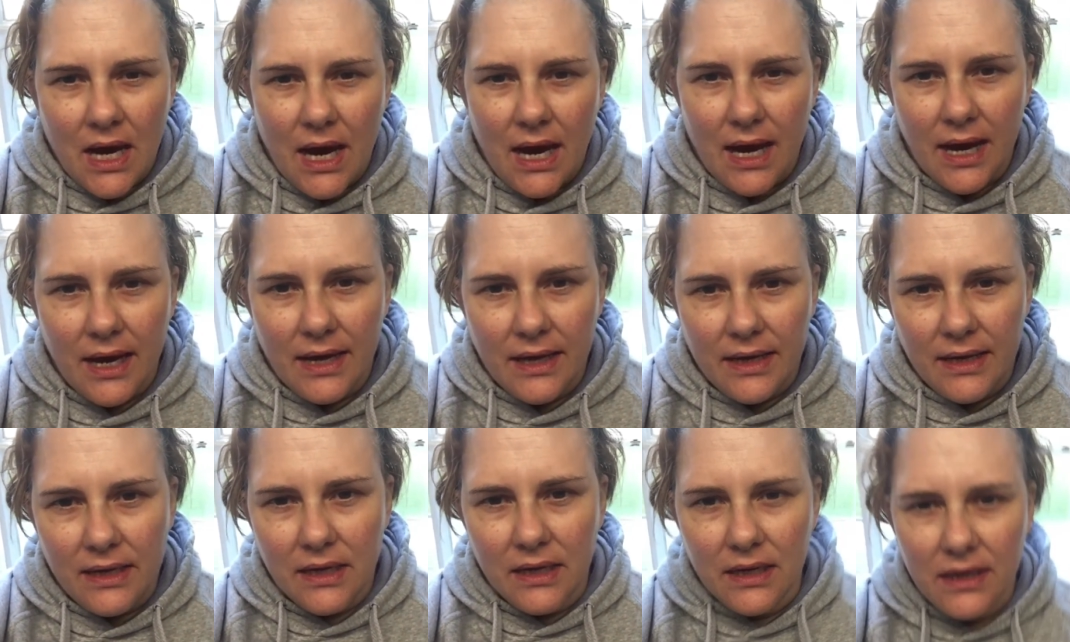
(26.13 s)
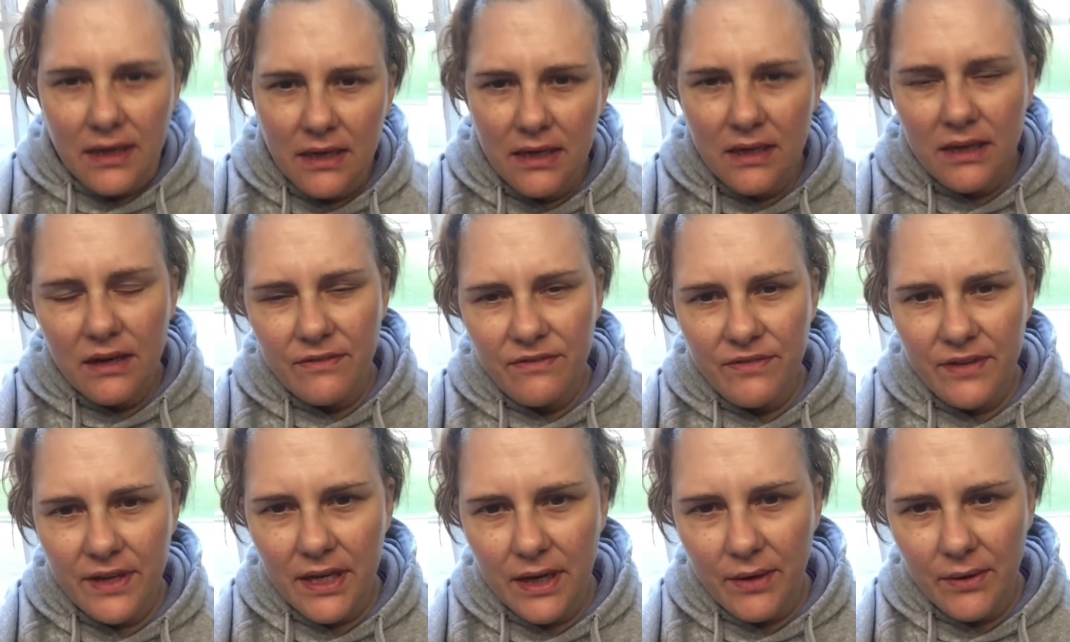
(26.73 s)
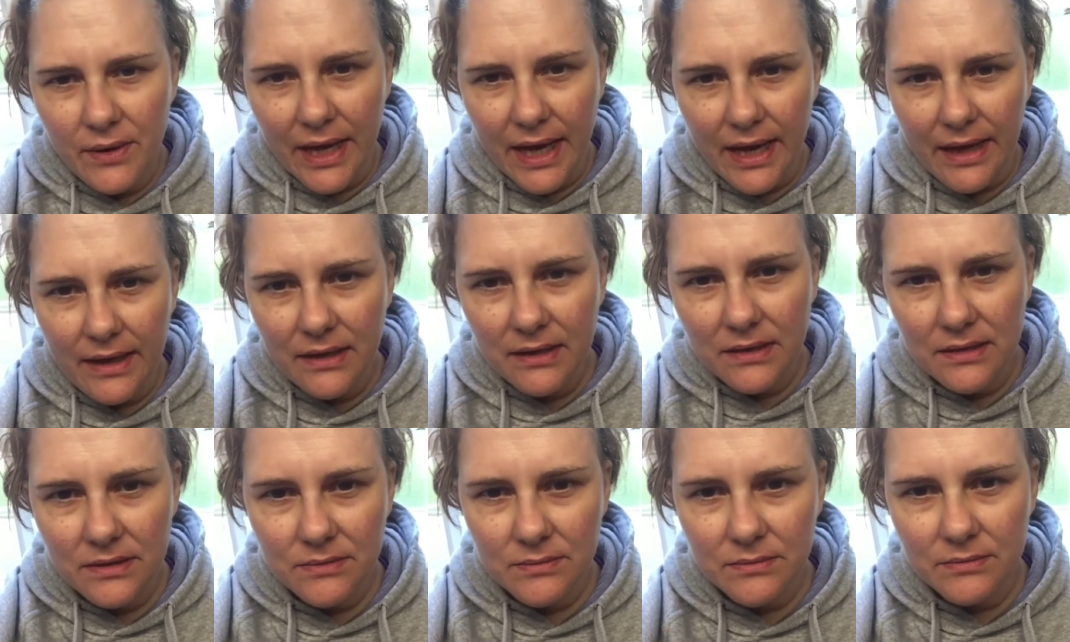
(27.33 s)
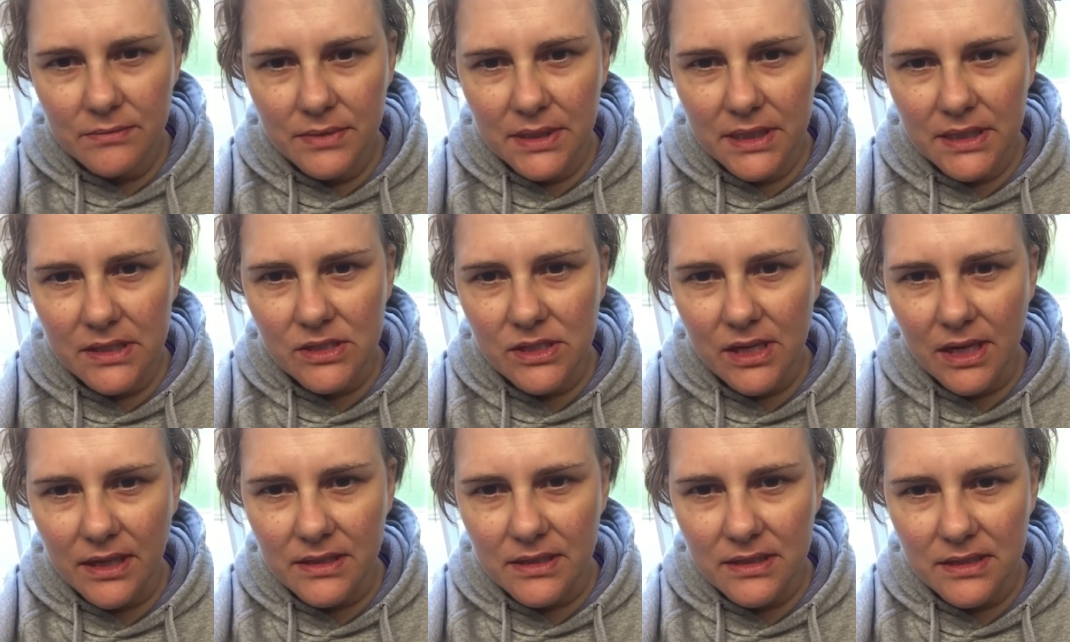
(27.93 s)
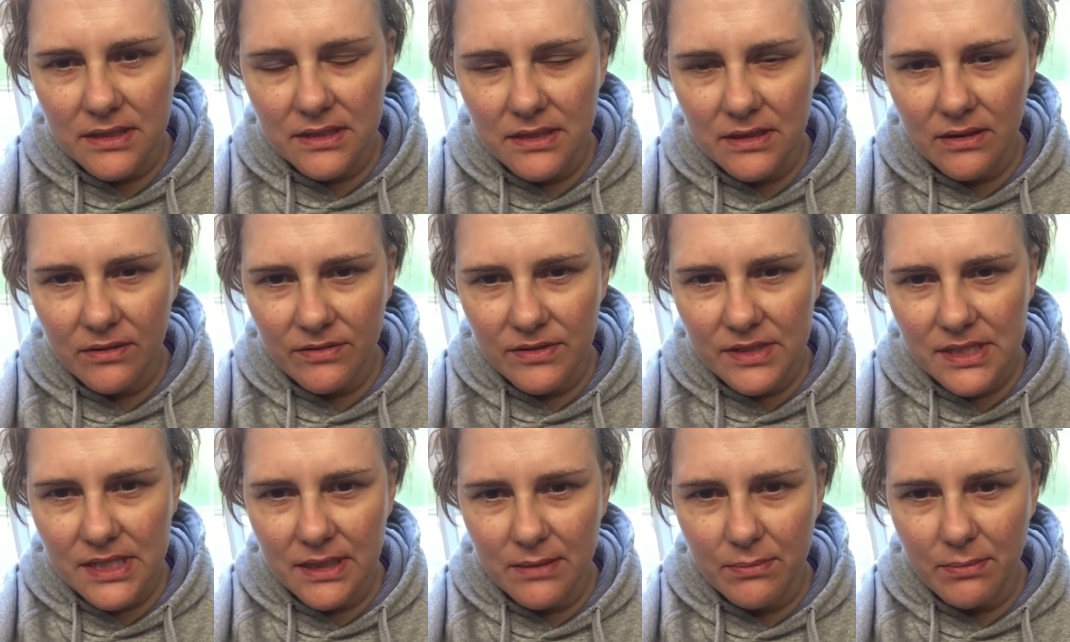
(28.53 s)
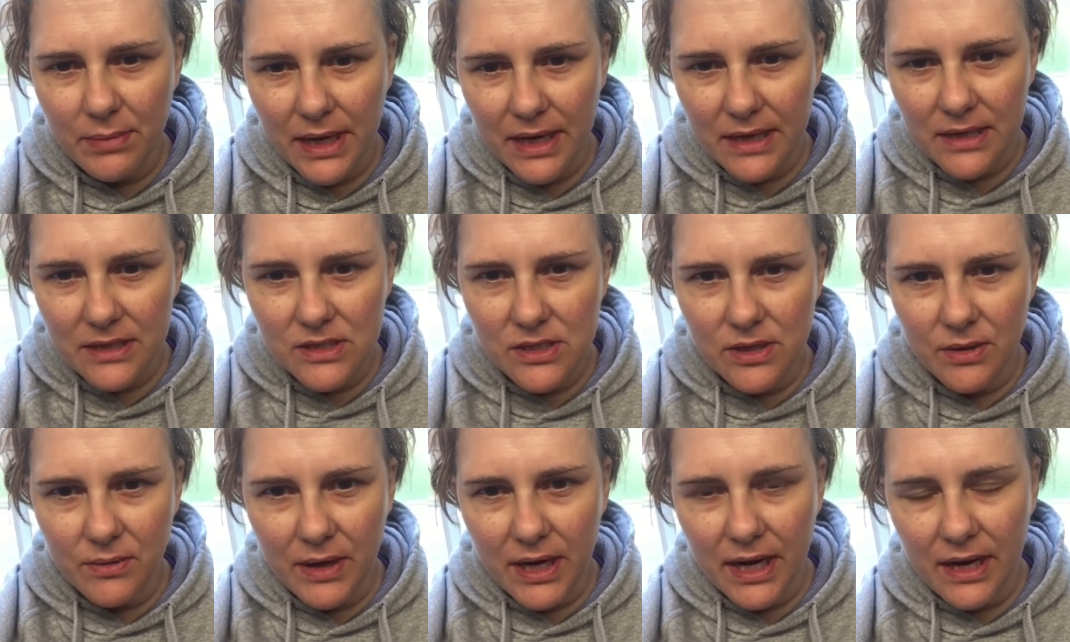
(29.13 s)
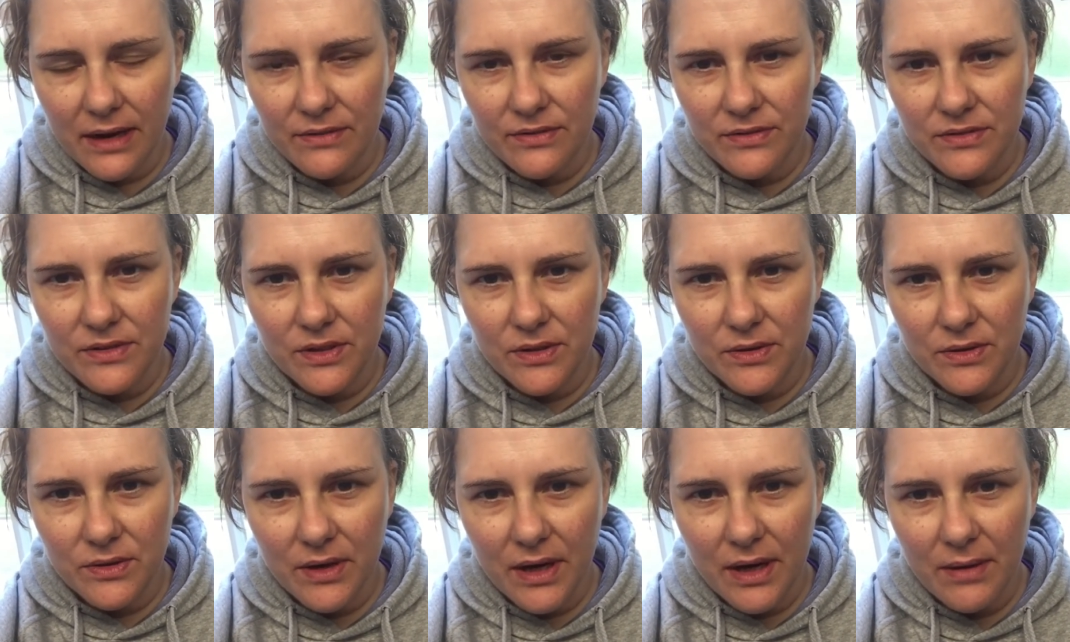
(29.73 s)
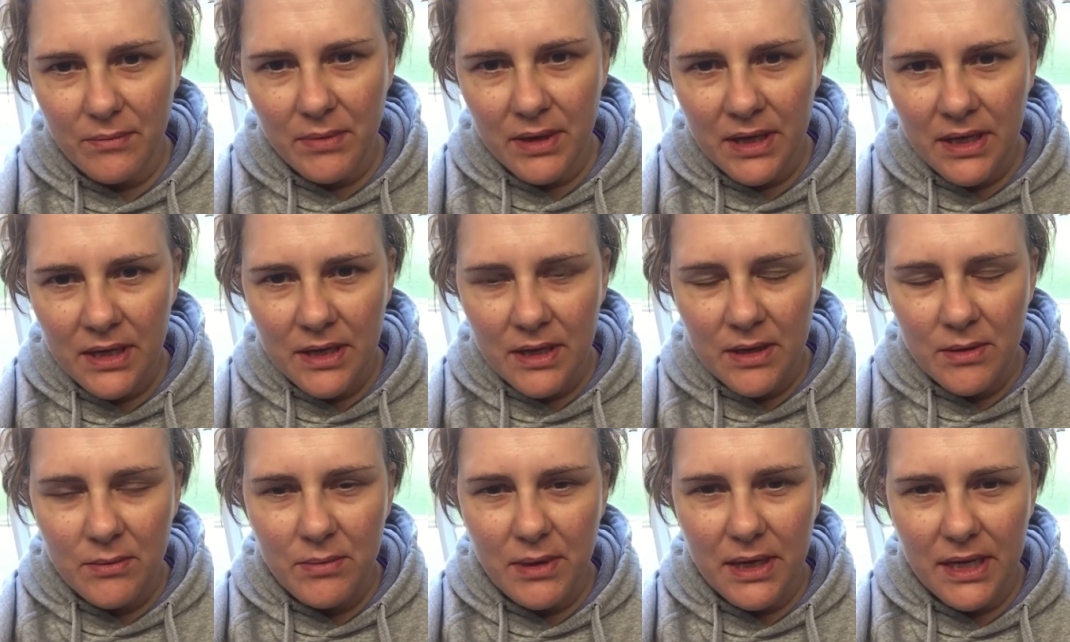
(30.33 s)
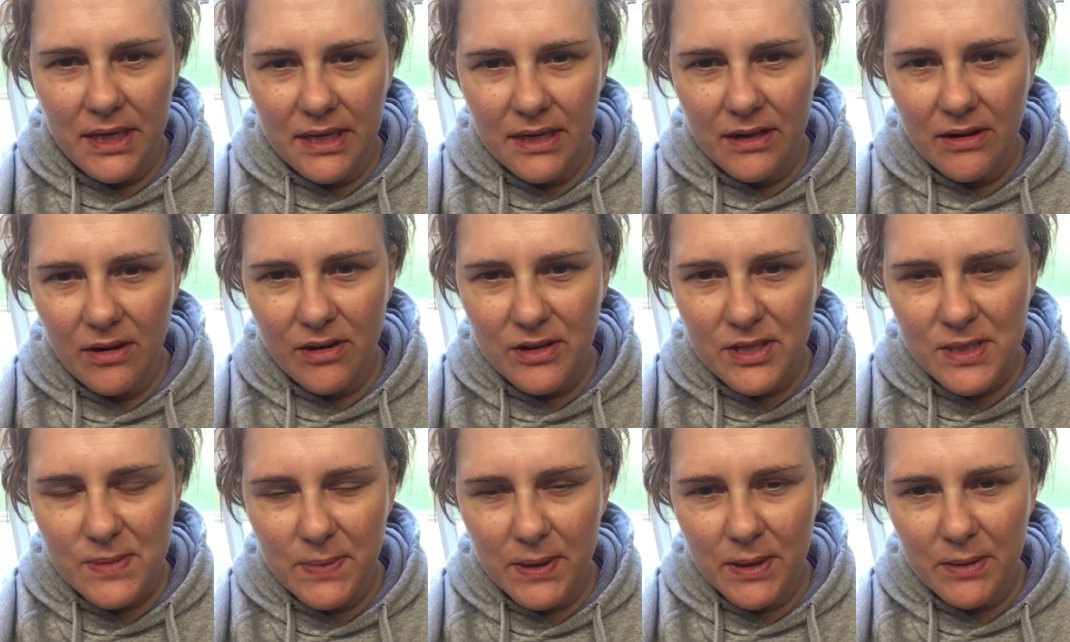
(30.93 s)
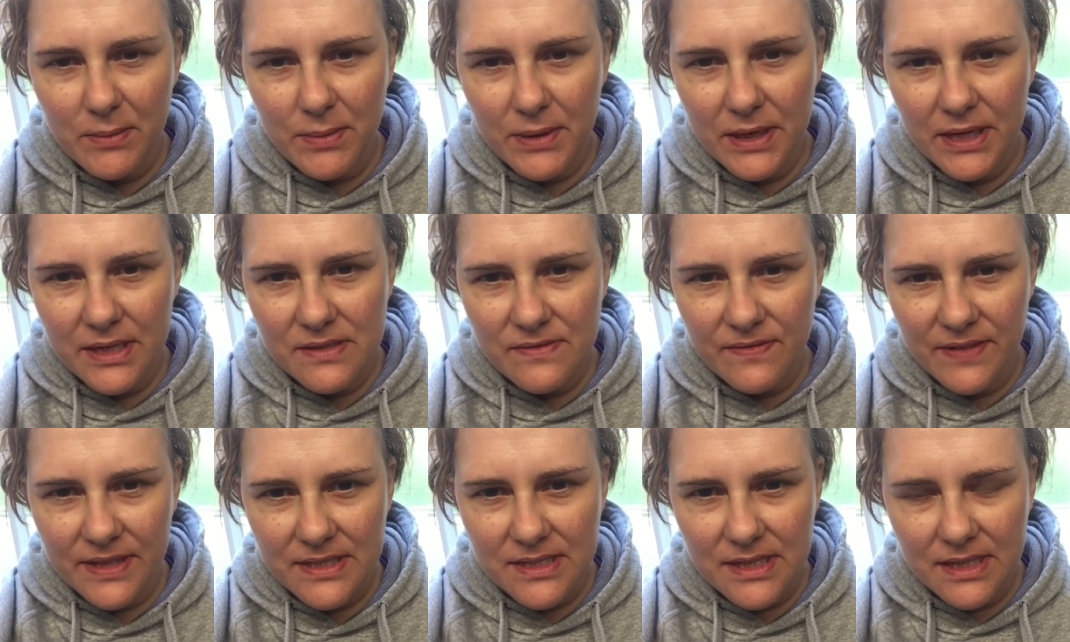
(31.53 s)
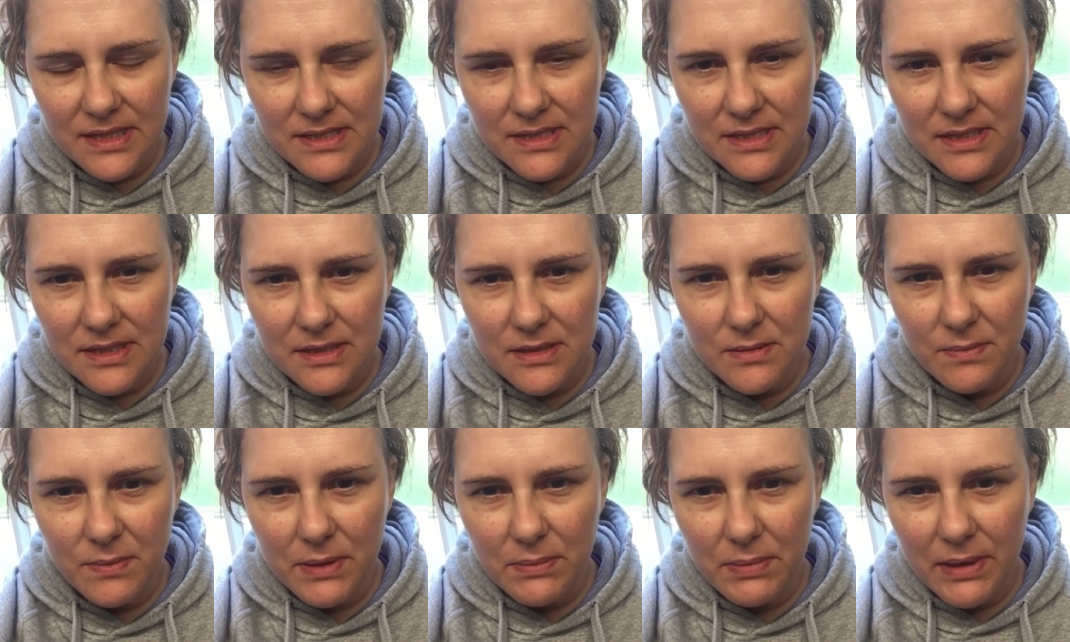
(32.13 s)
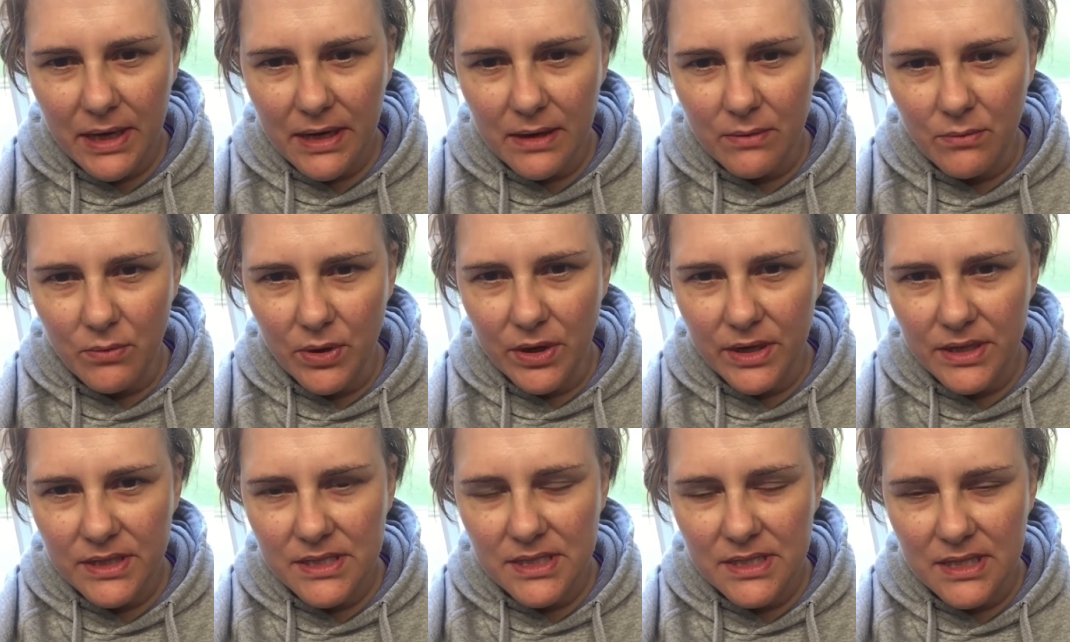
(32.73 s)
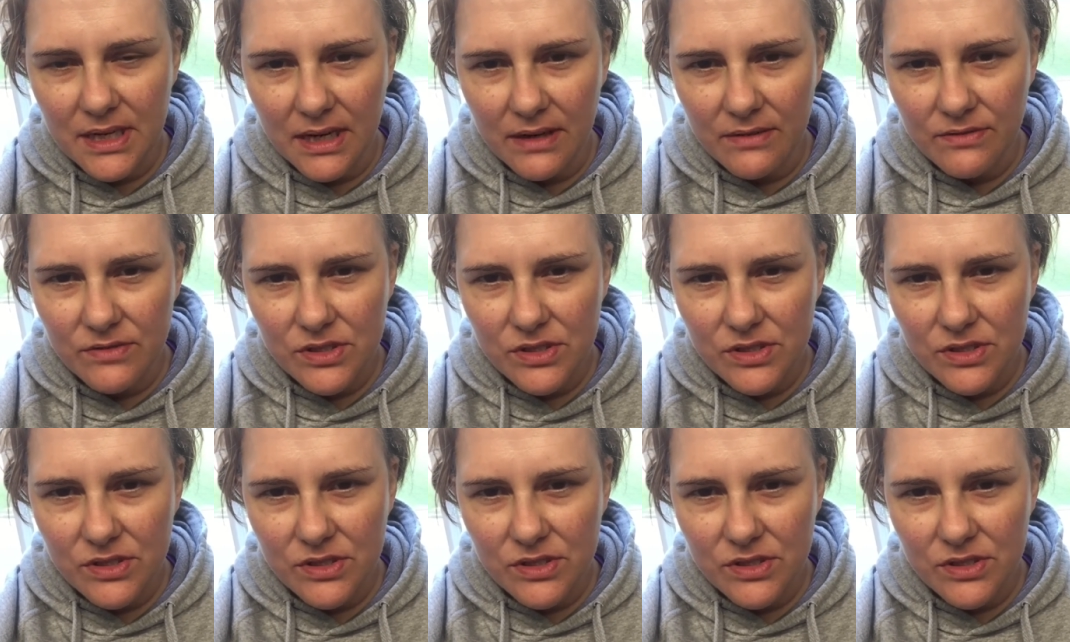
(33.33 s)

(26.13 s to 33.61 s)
I feel okay, a bit shattered, obviously back to it after being in hospital, but it's fantastic to be back in work today.